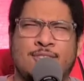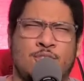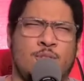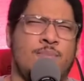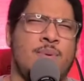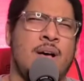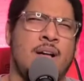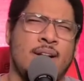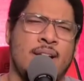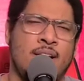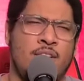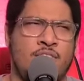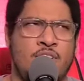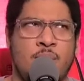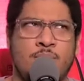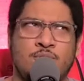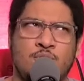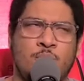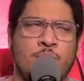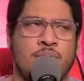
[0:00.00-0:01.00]
or the podcast, the
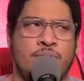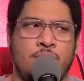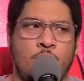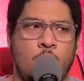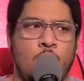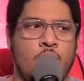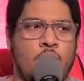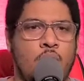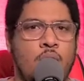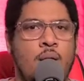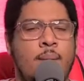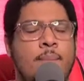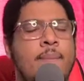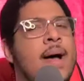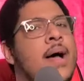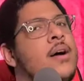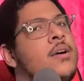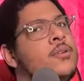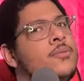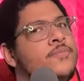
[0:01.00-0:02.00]
episode before,
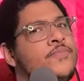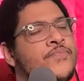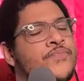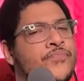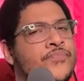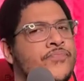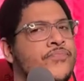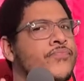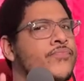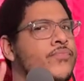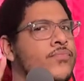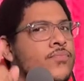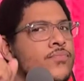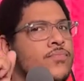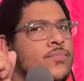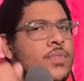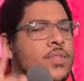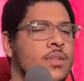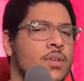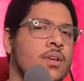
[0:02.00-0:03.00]
about
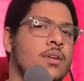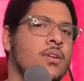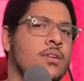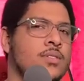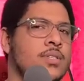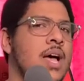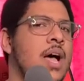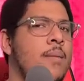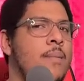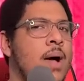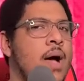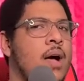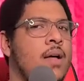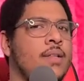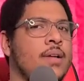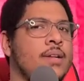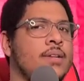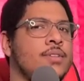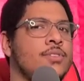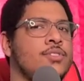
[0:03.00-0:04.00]
Tom
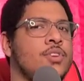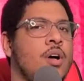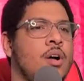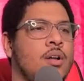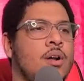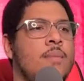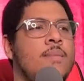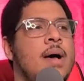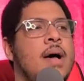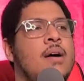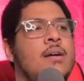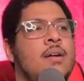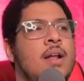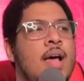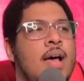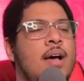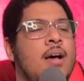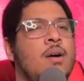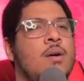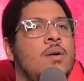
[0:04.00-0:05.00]
Holland talking about
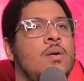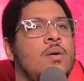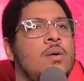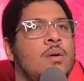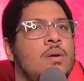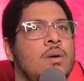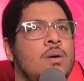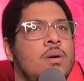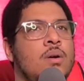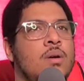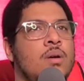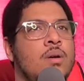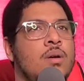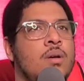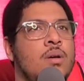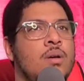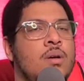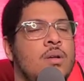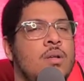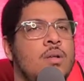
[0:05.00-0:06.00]
how
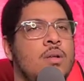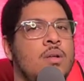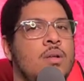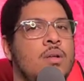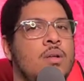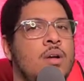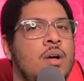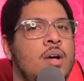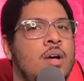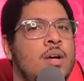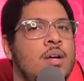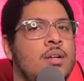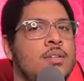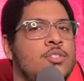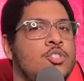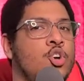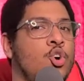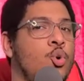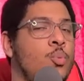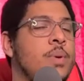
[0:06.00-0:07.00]
uh,
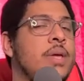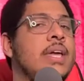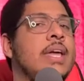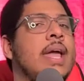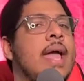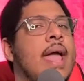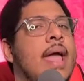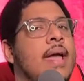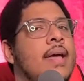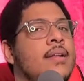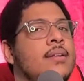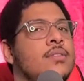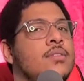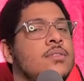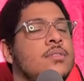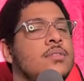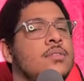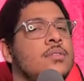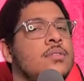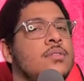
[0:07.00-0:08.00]
Toby and
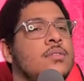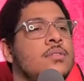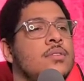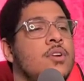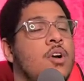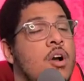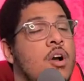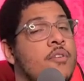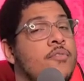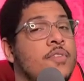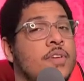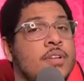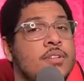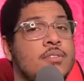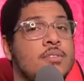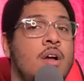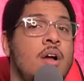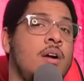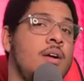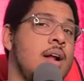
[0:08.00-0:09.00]
Garfield
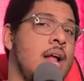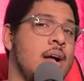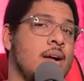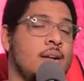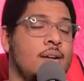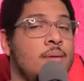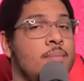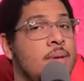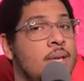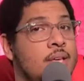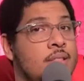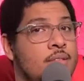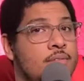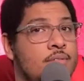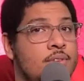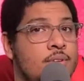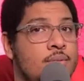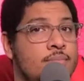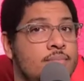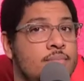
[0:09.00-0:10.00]
are not going to be in the
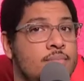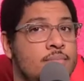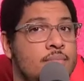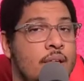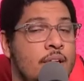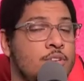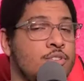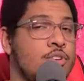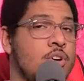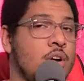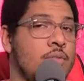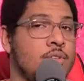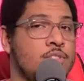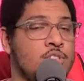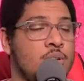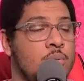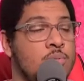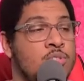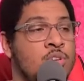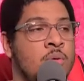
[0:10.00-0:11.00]
film. Andrew Garfield
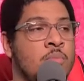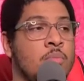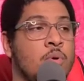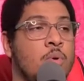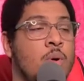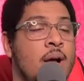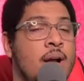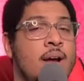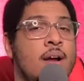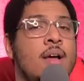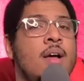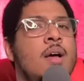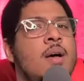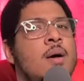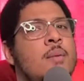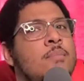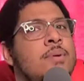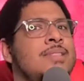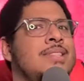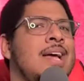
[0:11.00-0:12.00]
told Tom McGuire,
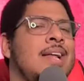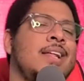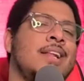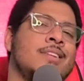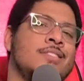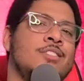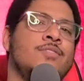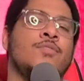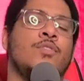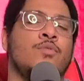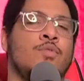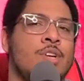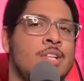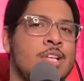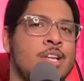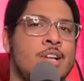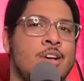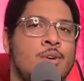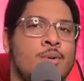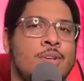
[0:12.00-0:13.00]
but that he doesn't even really
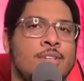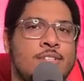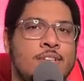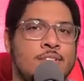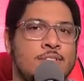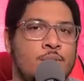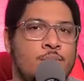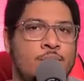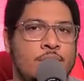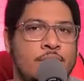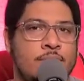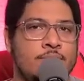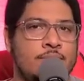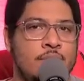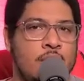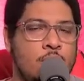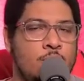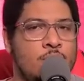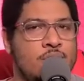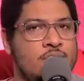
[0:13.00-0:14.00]
know because he's only
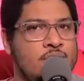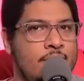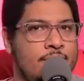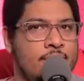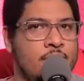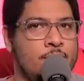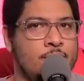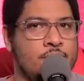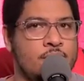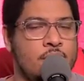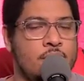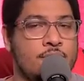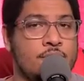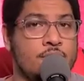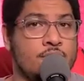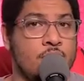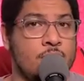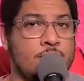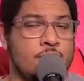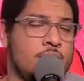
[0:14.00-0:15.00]
dealt with seventy percent of the
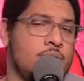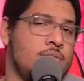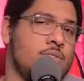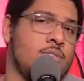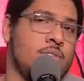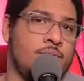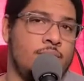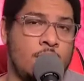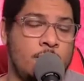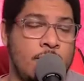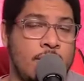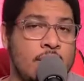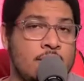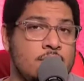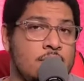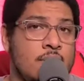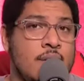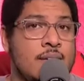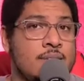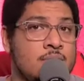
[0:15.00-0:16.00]
script and they're still filming it,
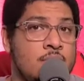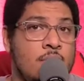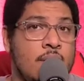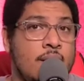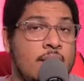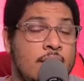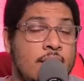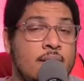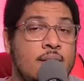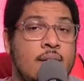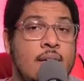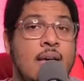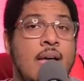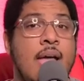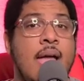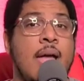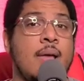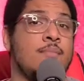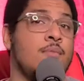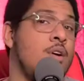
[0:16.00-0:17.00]
so he has no idea.
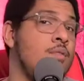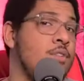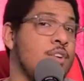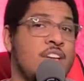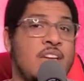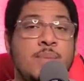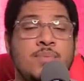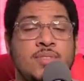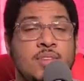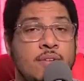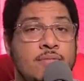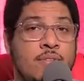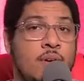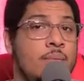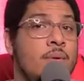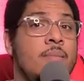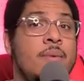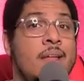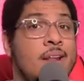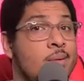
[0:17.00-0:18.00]
And Marvel keeps stuff from
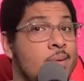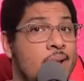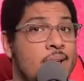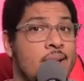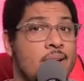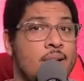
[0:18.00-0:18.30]
him anyway.